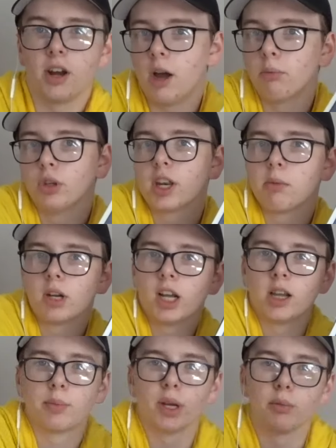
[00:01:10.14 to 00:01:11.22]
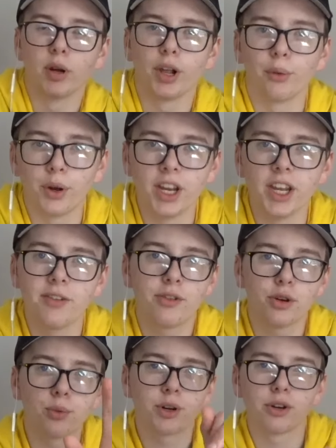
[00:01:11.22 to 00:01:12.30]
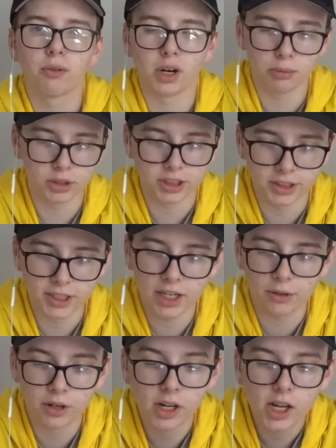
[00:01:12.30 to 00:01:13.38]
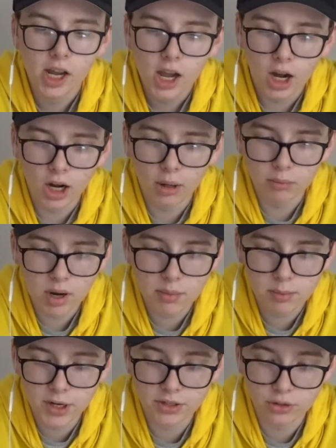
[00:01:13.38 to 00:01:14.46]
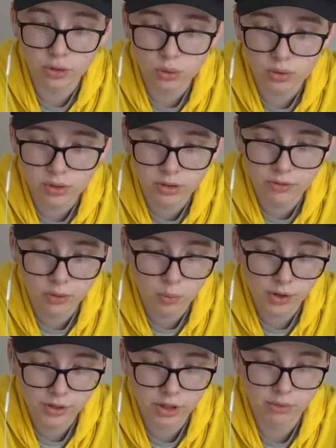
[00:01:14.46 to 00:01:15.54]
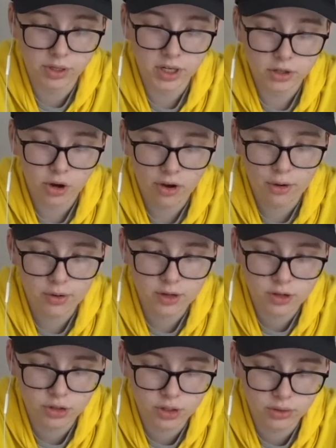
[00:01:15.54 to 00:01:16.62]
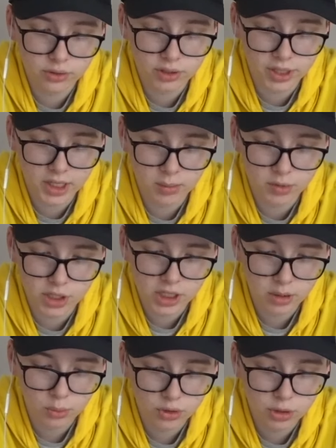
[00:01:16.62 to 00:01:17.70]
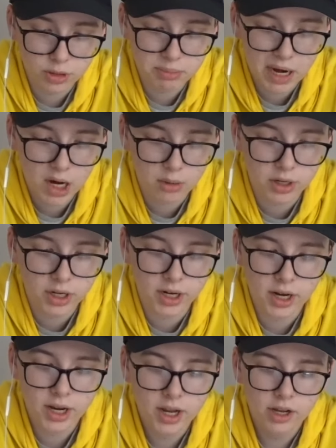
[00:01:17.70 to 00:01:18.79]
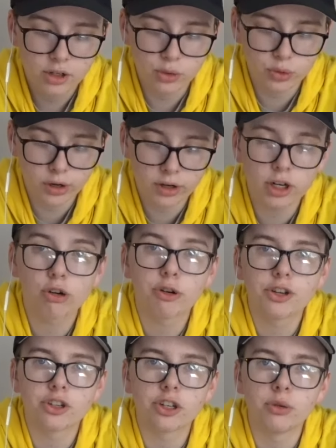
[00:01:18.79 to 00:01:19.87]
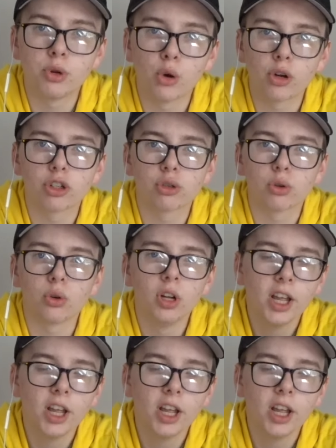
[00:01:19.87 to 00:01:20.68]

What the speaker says: I'm looking at my iPad, by the way, if you're wondering why I'm looking down. Rabid Bite is a sorcery for 1 green. Target creature deals damage equal to its power to target creature you don't control.